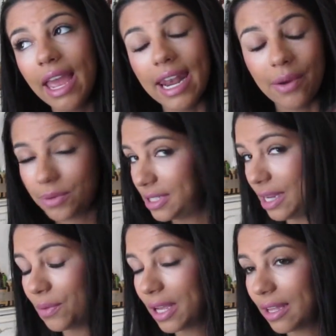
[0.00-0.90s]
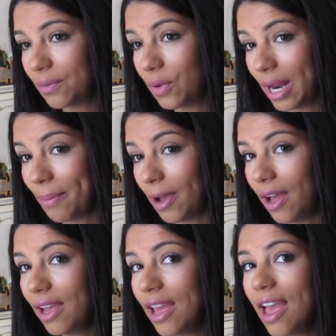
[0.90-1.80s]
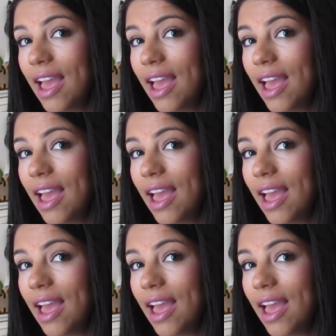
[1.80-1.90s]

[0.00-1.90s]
and I will say what I bought,